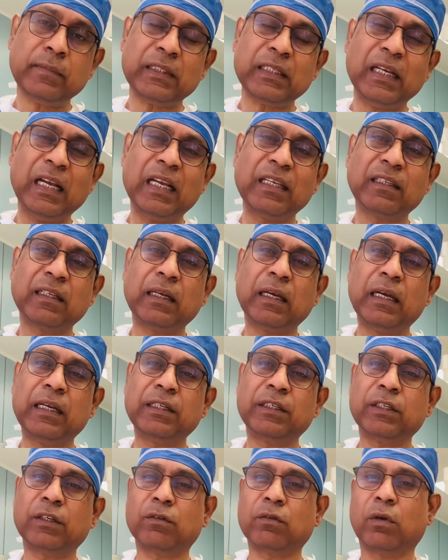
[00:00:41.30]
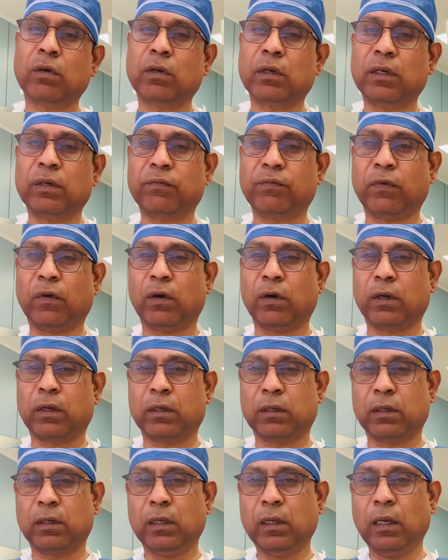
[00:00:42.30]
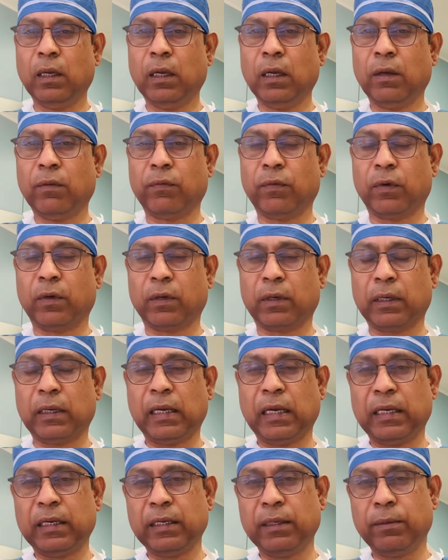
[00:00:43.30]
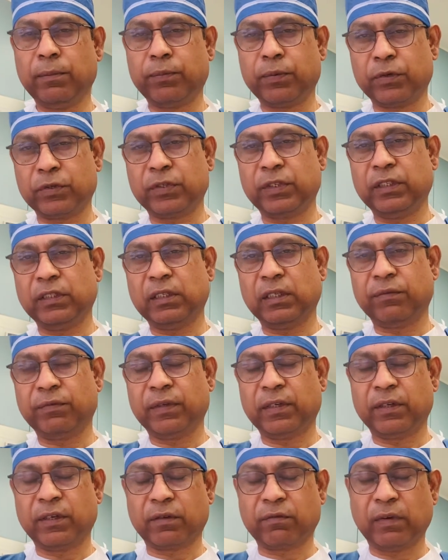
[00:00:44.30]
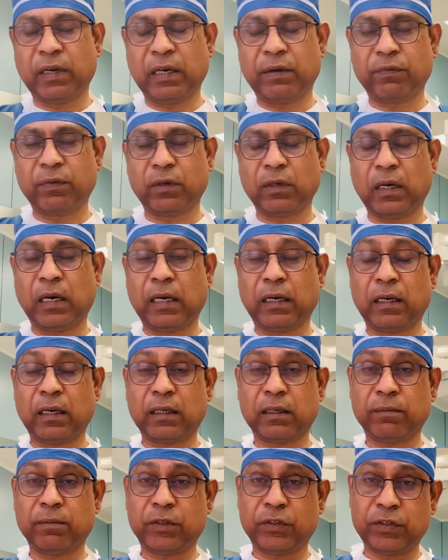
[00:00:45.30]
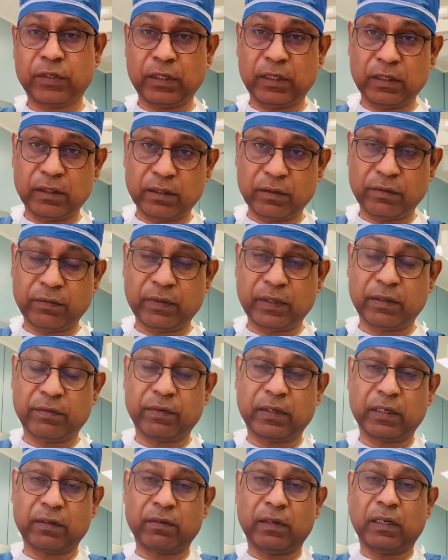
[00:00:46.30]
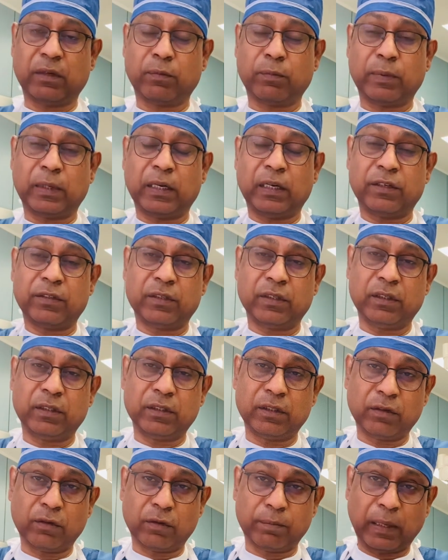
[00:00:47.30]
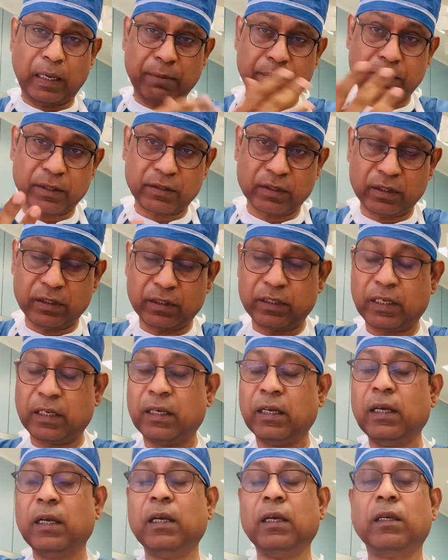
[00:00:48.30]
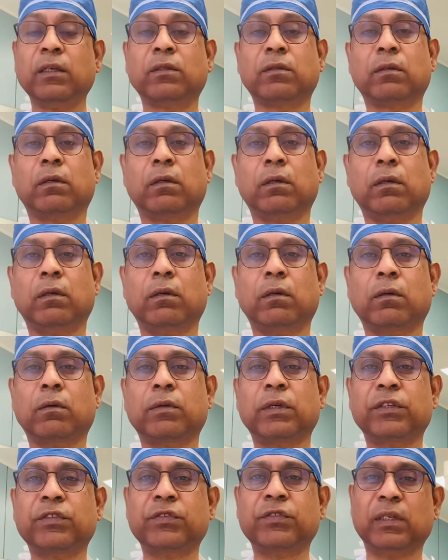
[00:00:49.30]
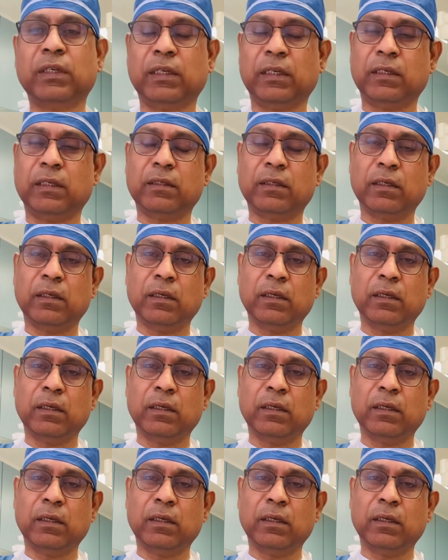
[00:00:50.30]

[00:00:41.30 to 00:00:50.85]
as an anticoagulant for any procedure we require for hard lung machines where we require open heart surgery or bypass surgery. So question is,